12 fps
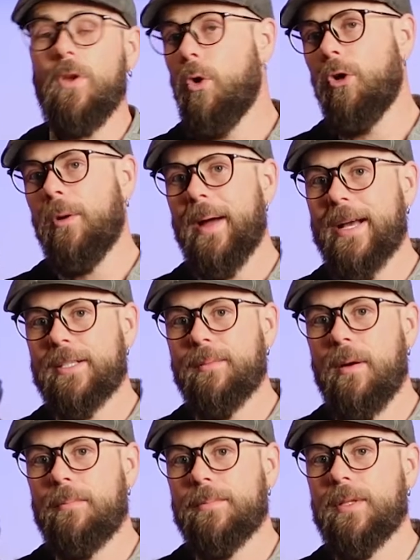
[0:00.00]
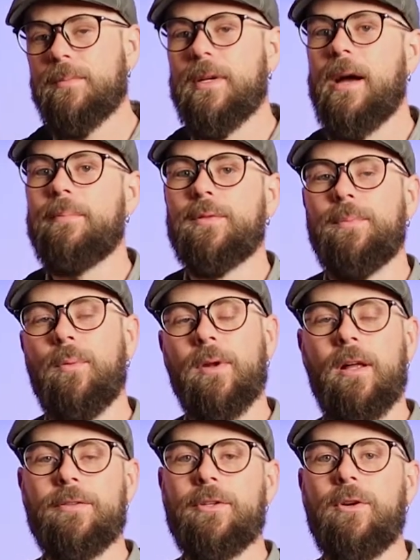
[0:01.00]
or maximum sometimes. But what
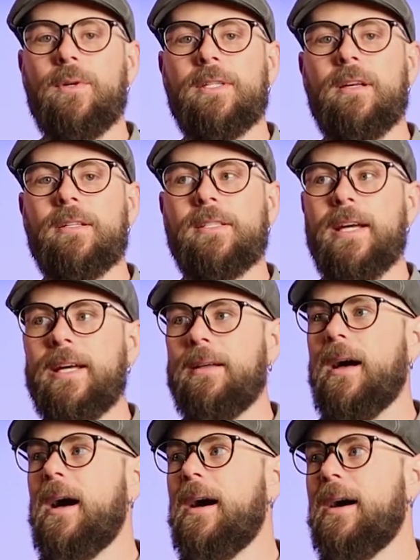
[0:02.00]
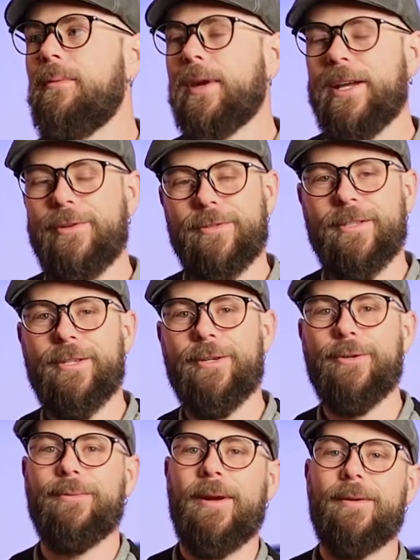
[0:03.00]
I'll do is I'll say uh, what I used to
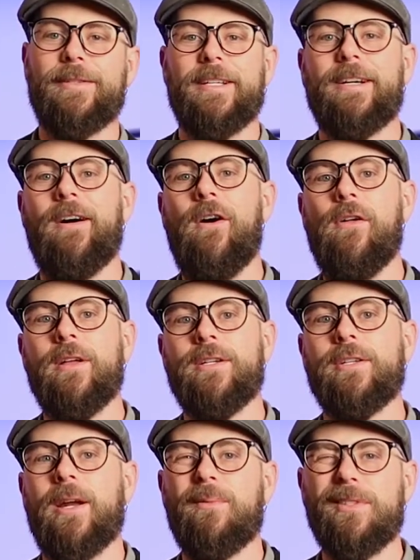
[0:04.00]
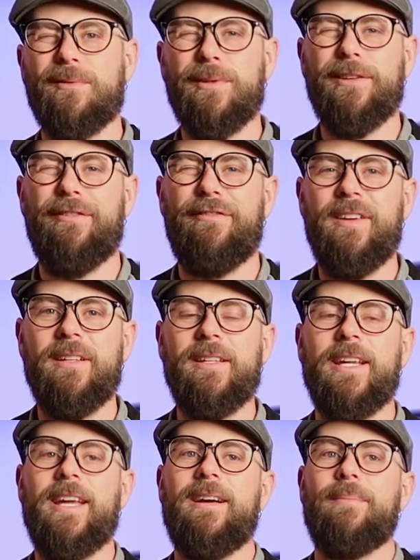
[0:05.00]
do when I was in college and I wasn't really
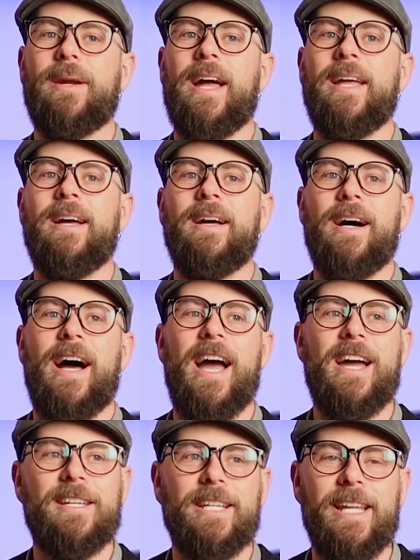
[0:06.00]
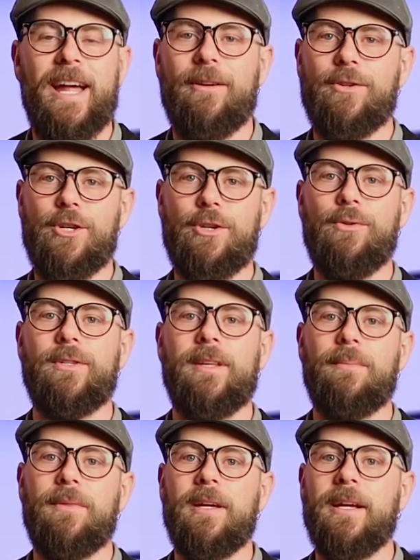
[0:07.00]
feeling it, but I, I had to get out and shoot
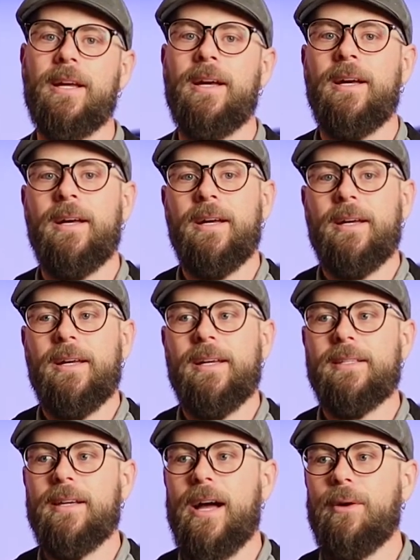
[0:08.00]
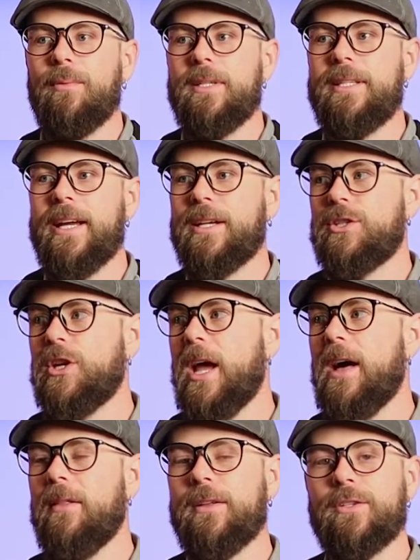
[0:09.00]
something, is I would take a
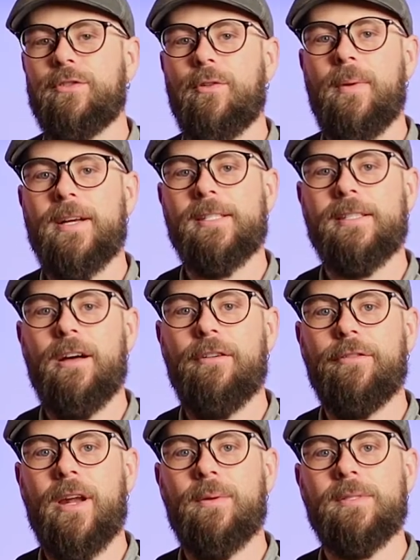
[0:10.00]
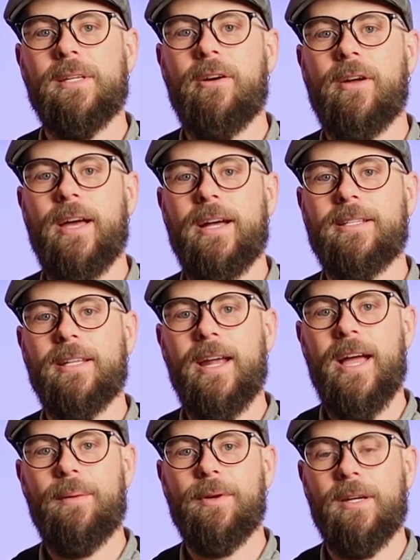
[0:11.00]
challenge for myself. And I would say, okay,
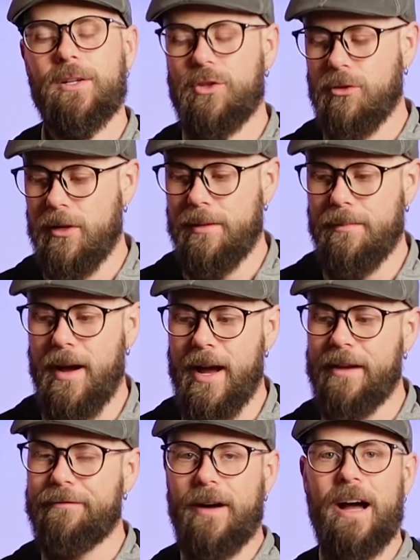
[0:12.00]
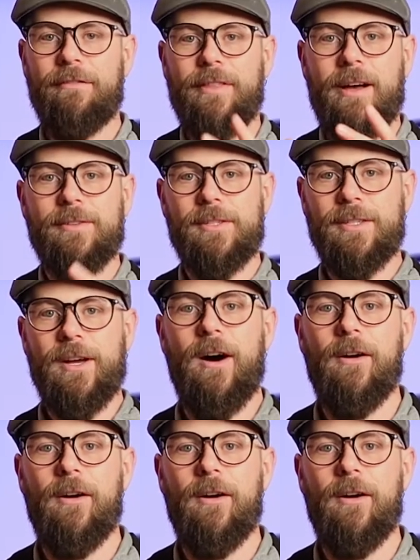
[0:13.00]
today I'm gonna treat my $5,000